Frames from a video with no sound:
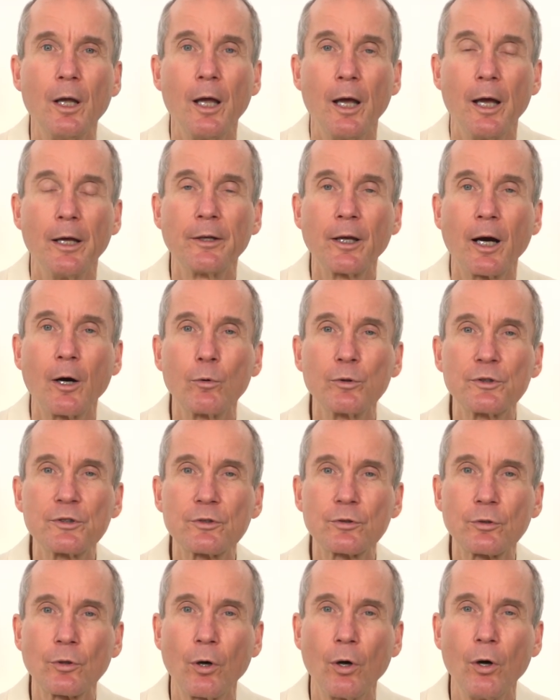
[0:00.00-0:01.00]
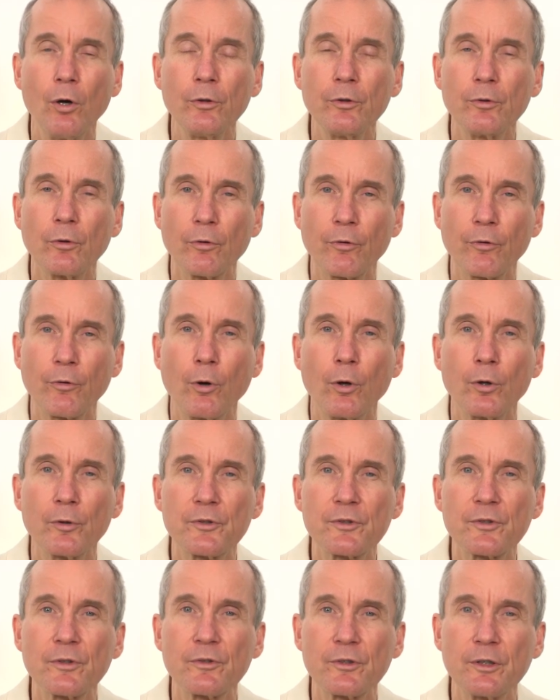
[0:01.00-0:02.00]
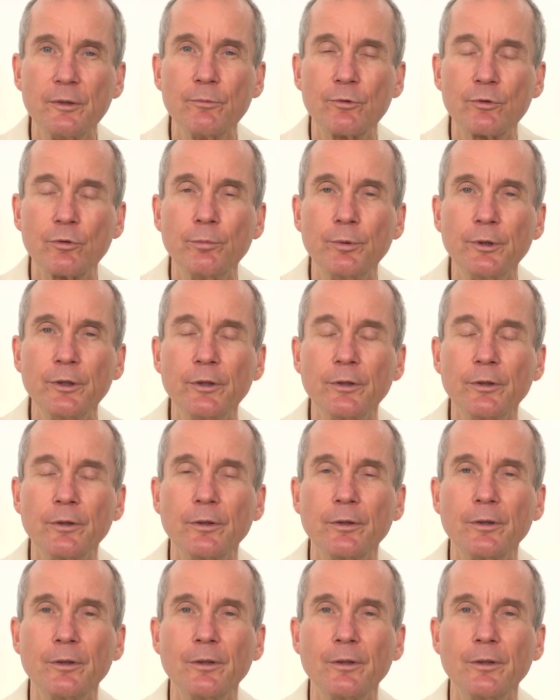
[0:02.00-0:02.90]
and how strong your thoughts seem to be.